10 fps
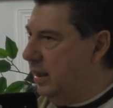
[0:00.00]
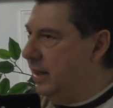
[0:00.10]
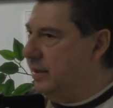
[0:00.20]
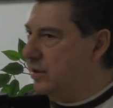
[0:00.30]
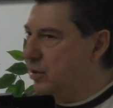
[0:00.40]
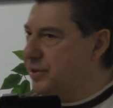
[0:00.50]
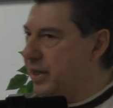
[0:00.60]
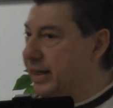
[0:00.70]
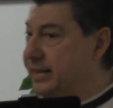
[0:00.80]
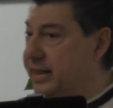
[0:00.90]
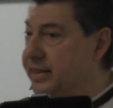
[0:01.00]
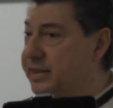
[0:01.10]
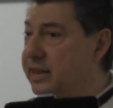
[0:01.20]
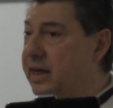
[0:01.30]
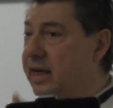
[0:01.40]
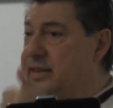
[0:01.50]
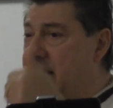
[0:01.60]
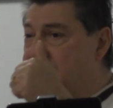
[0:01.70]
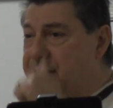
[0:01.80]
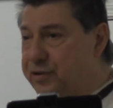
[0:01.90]
And it goes like this. I
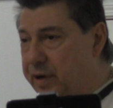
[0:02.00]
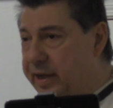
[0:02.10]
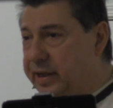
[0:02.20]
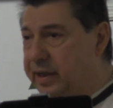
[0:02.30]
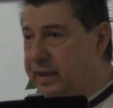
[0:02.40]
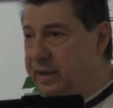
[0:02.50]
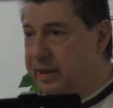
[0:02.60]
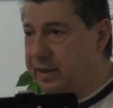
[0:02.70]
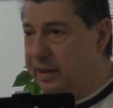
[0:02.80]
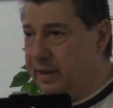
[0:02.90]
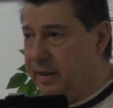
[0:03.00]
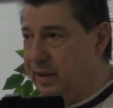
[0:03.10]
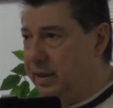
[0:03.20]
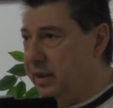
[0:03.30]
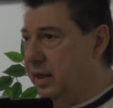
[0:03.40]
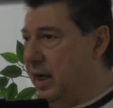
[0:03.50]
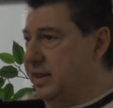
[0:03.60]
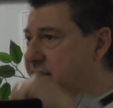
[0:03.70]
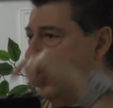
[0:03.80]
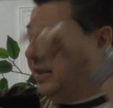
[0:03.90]
take a drink.
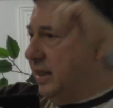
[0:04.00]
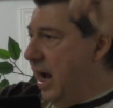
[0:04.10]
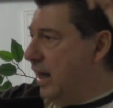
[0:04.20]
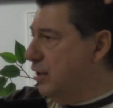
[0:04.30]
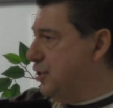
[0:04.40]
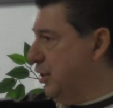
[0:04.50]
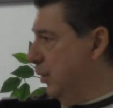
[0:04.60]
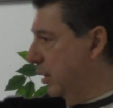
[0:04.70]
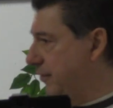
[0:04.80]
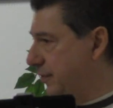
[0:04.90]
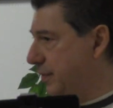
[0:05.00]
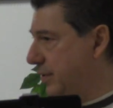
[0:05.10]
I set the allergy off.